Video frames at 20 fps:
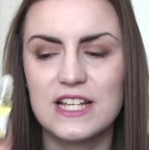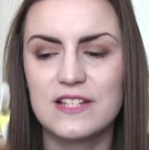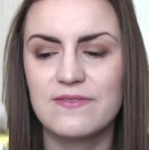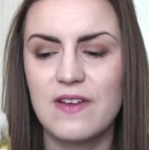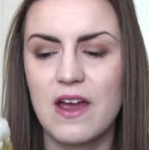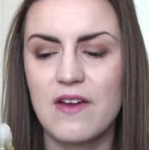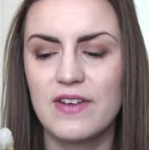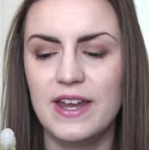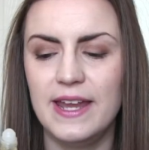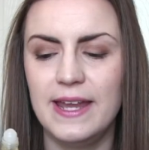It's
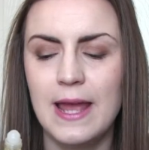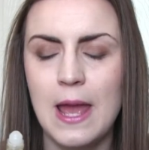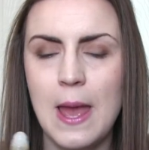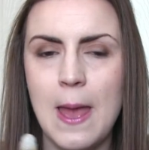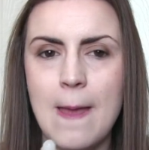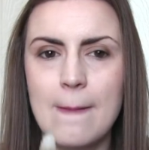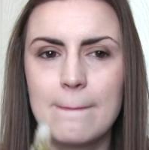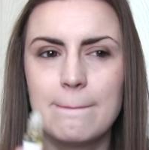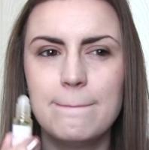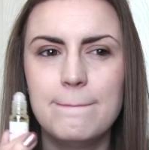very
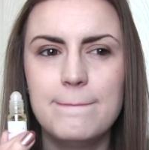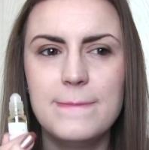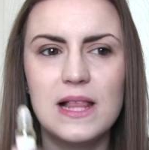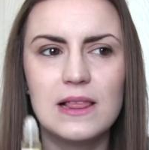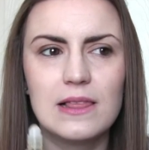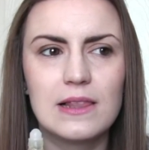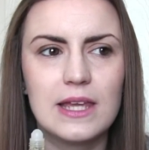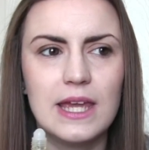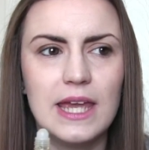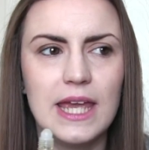
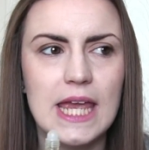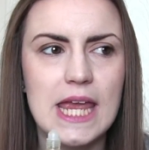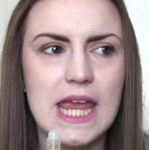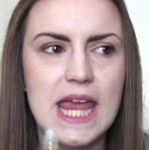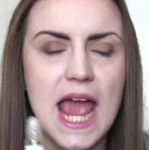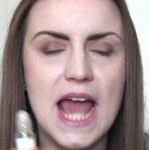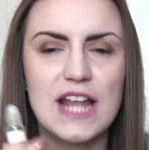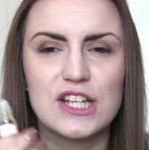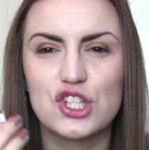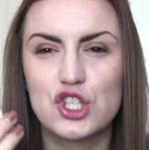
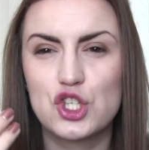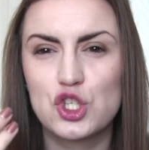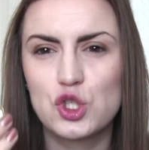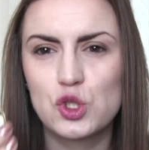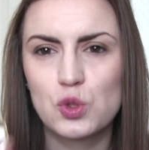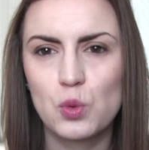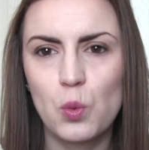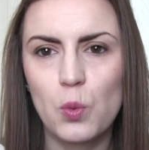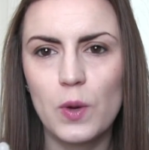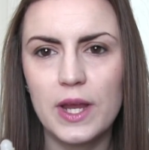milky and
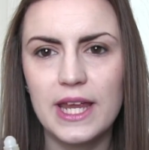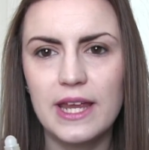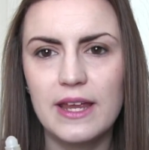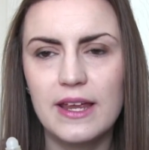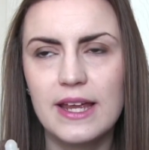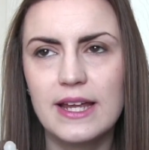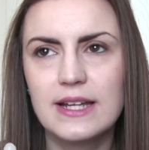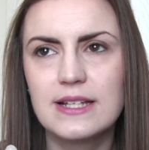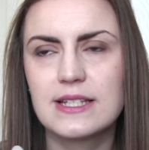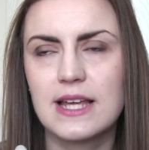
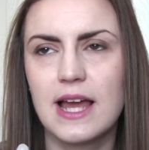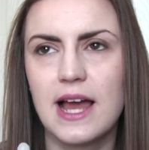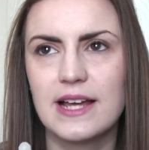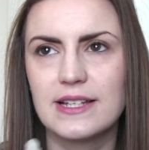sweet